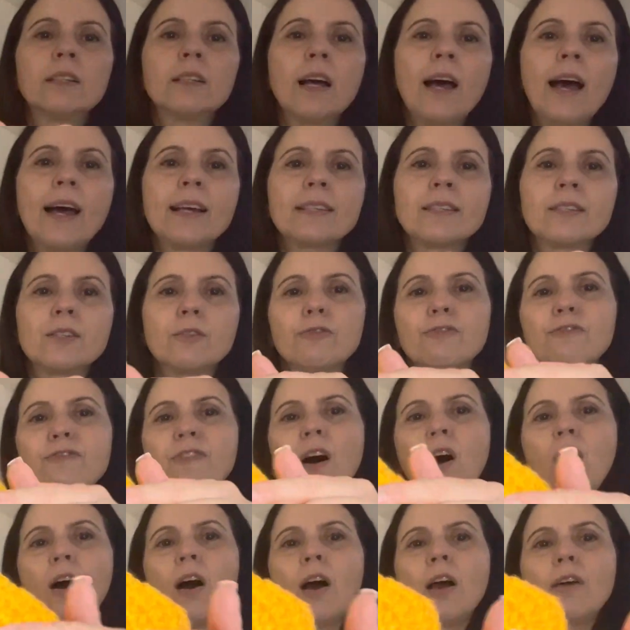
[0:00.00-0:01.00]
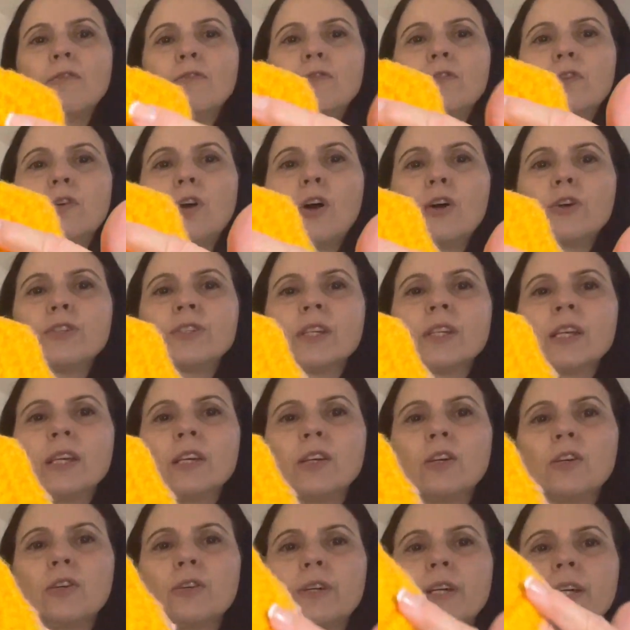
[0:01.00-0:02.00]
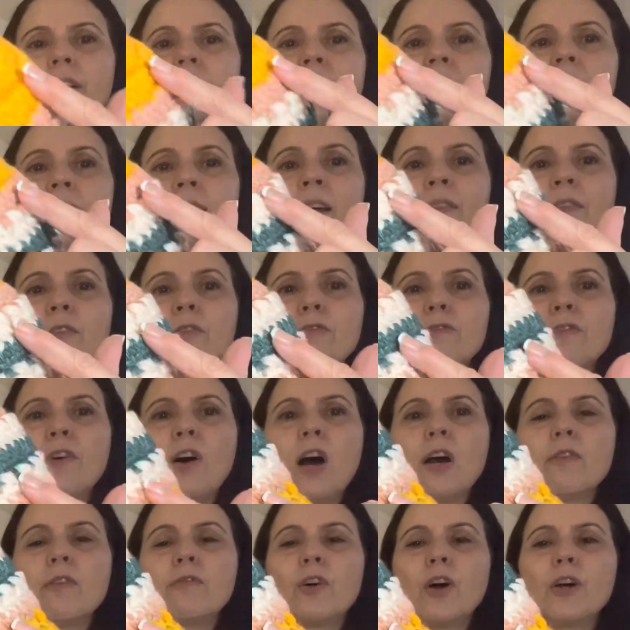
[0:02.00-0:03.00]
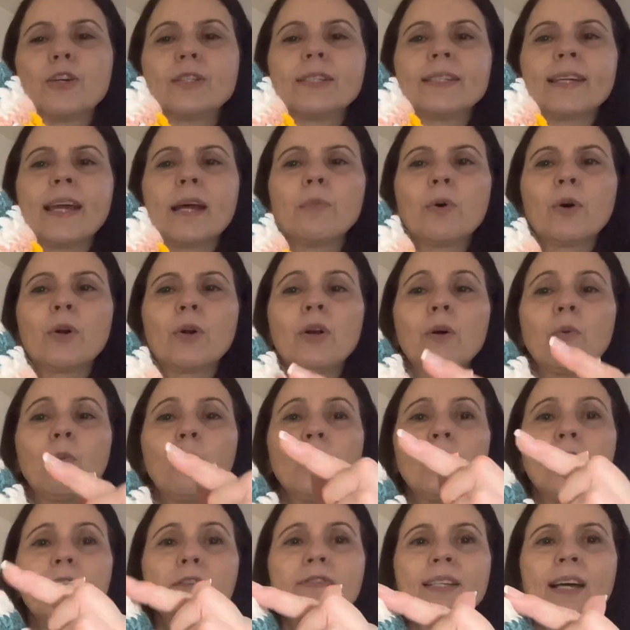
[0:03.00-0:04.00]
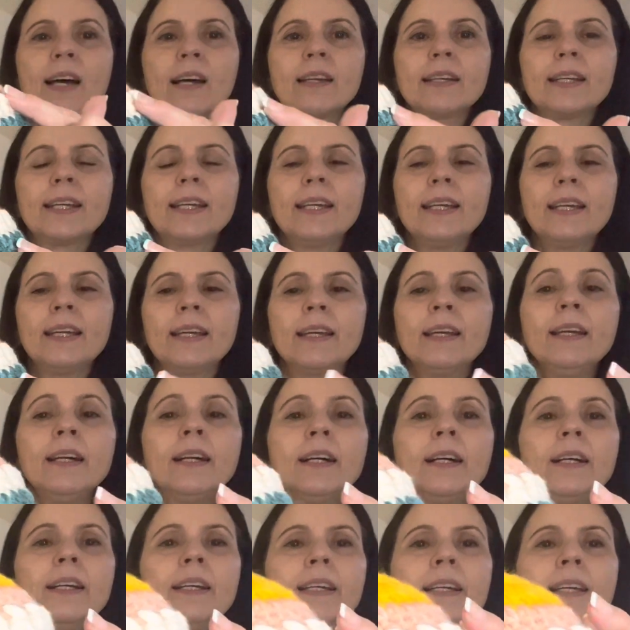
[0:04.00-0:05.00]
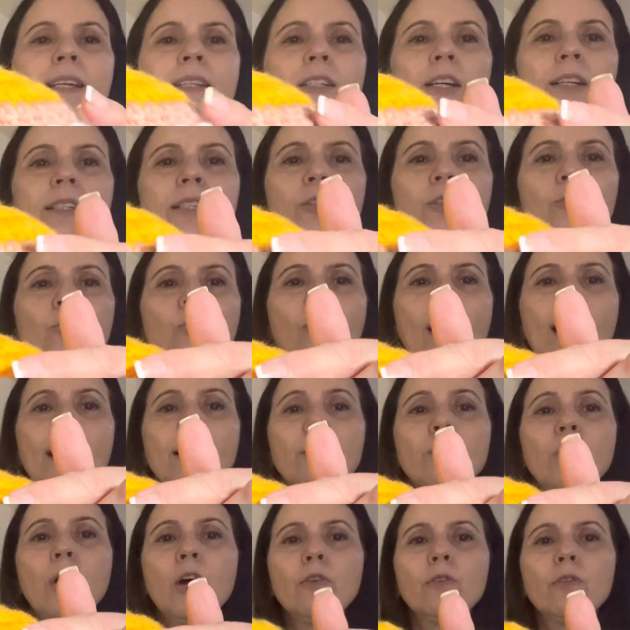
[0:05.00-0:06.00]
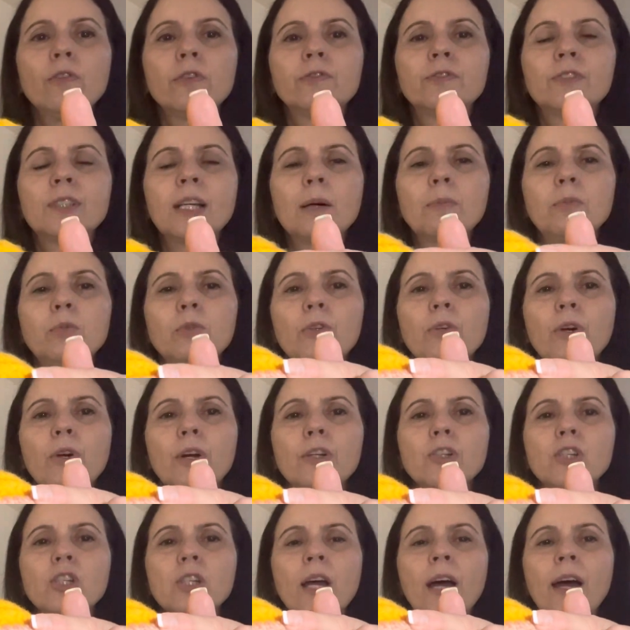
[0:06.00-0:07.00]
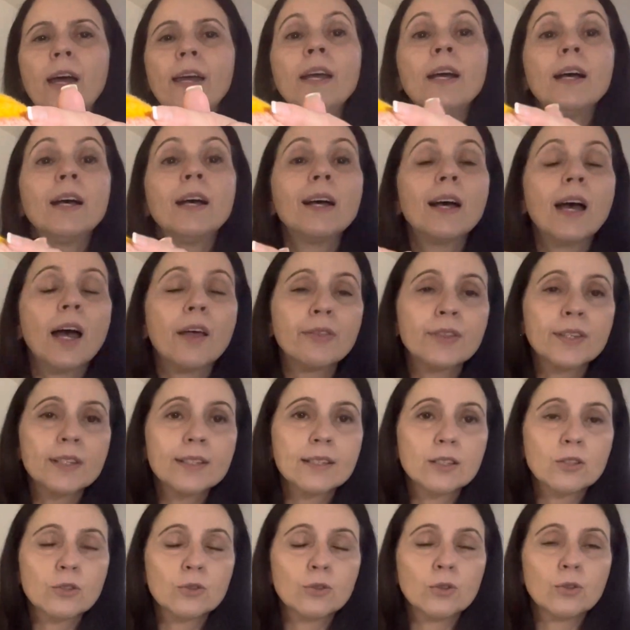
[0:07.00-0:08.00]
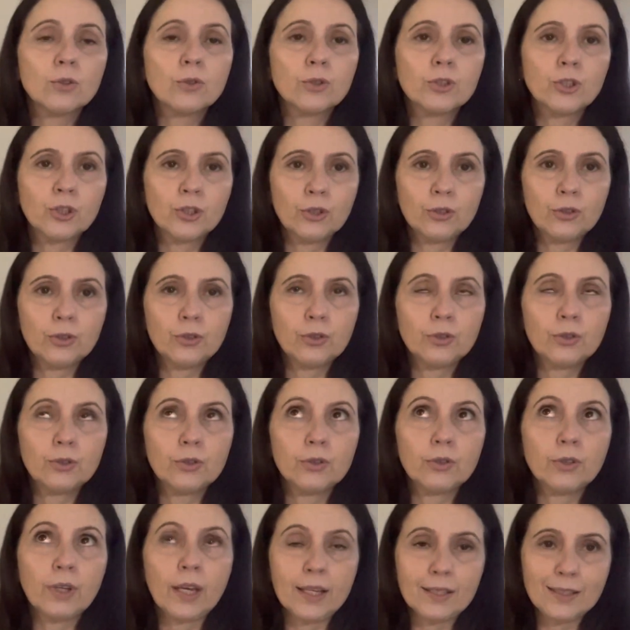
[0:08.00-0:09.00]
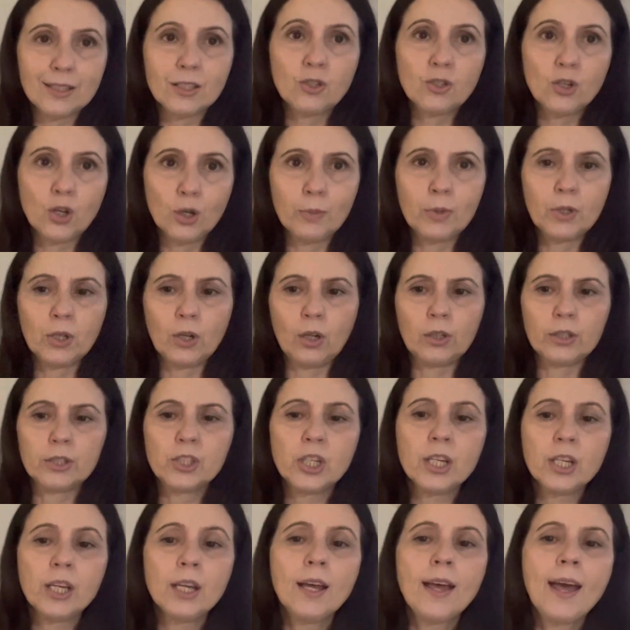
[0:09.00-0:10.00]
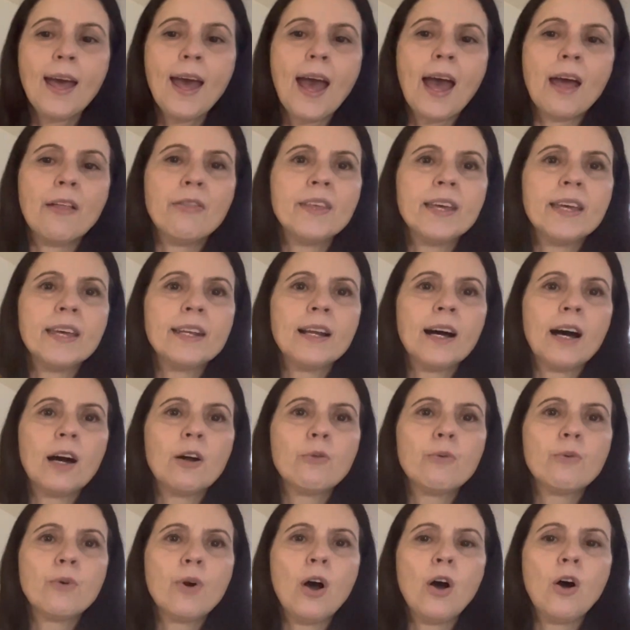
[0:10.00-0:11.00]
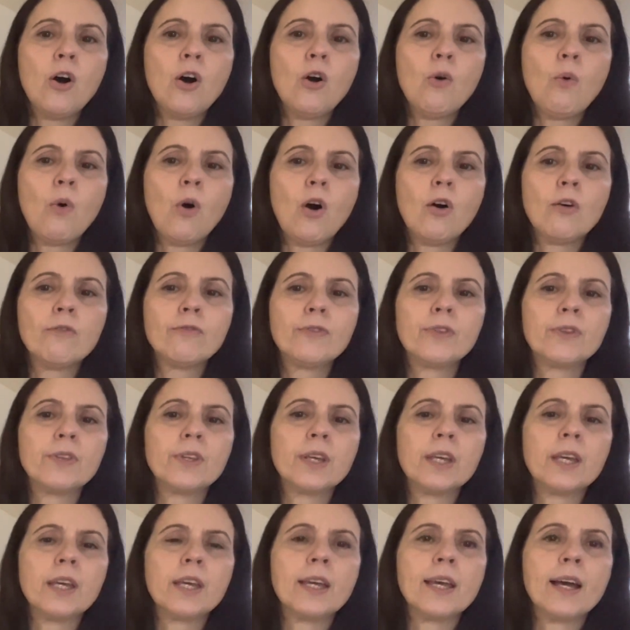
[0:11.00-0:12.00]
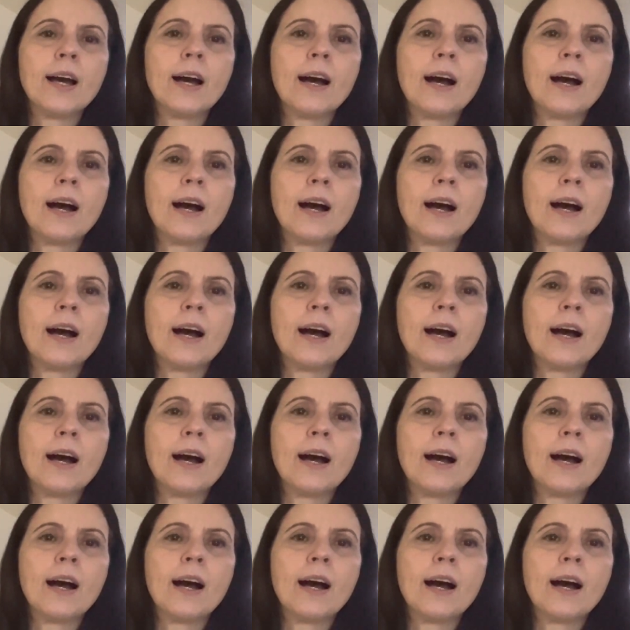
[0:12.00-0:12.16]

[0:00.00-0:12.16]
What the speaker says: has the 5 rows increasing and the 5 rows down. But what I've done here is I did 1 row of double crochet, and this is all US terminology, and then a row of the